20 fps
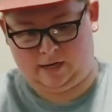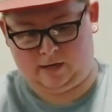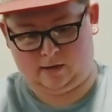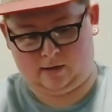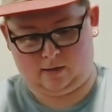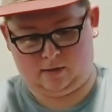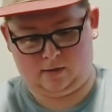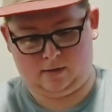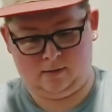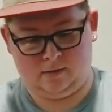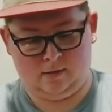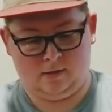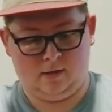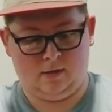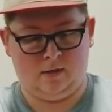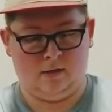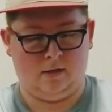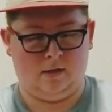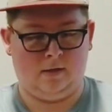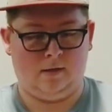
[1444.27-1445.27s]
here,
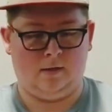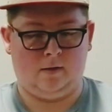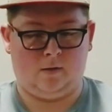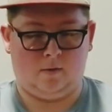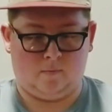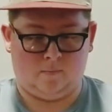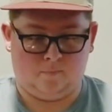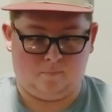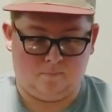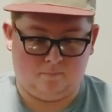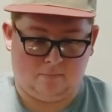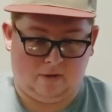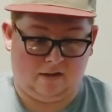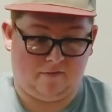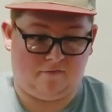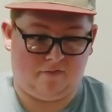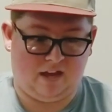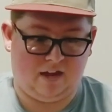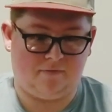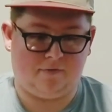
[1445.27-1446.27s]
my
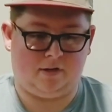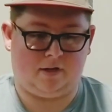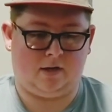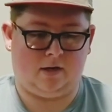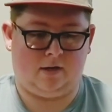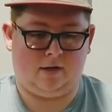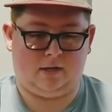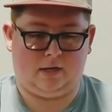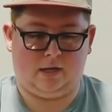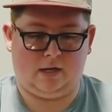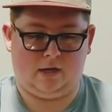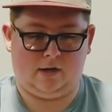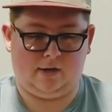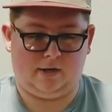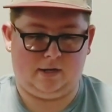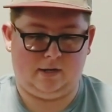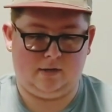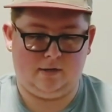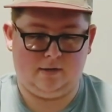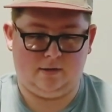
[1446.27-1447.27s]
favorite gun to
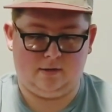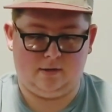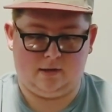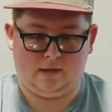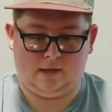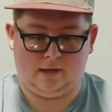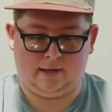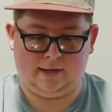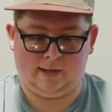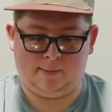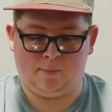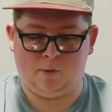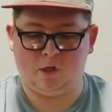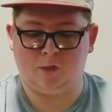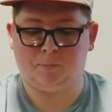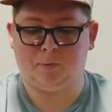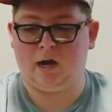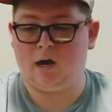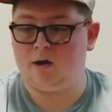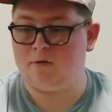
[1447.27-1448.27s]
carry and the
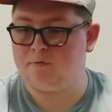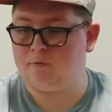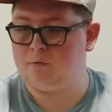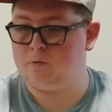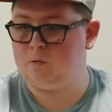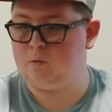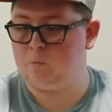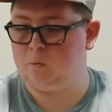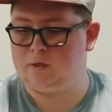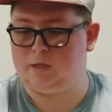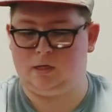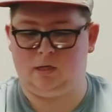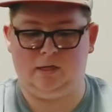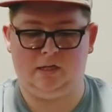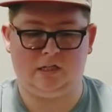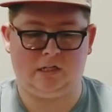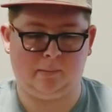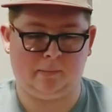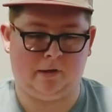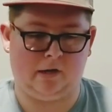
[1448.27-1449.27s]
most powerful with the
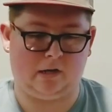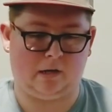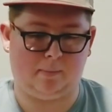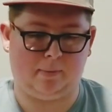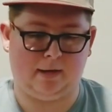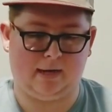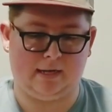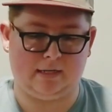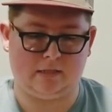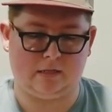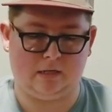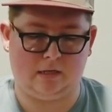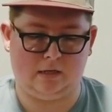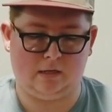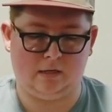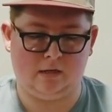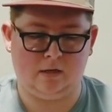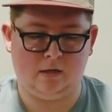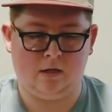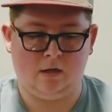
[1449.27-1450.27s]
least amount of
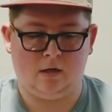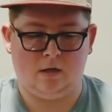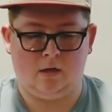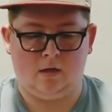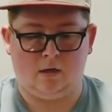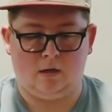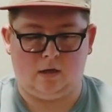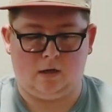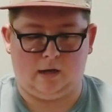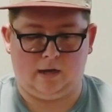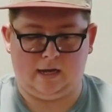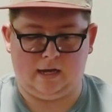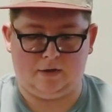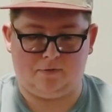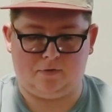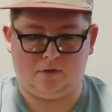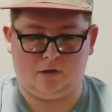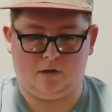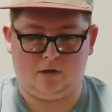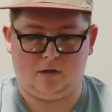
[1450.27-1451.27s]
capacity, I
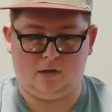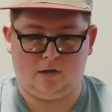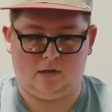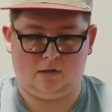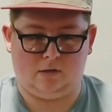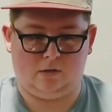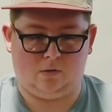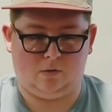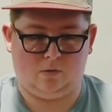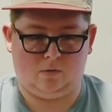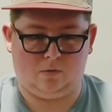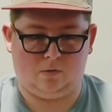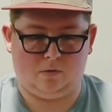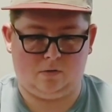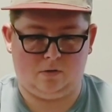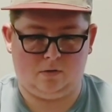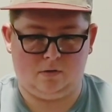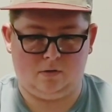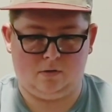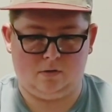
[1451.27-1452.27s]
have a
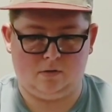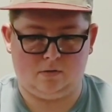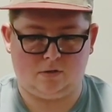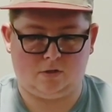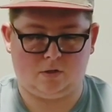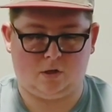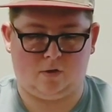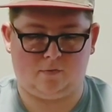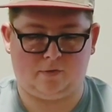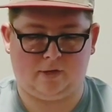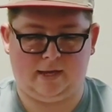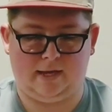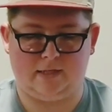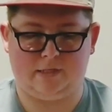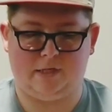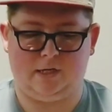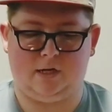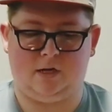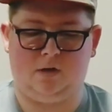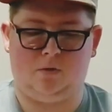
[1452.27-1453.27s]
little soft
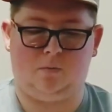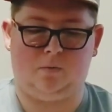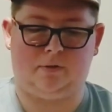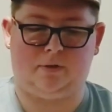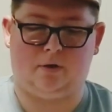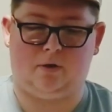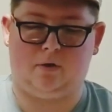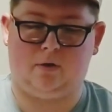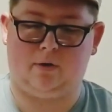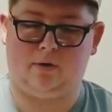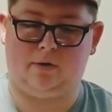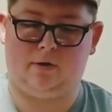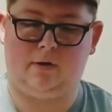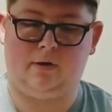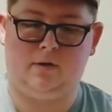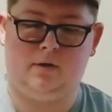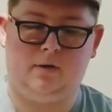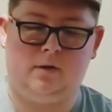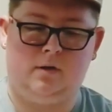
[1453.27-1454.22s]
case here with a hard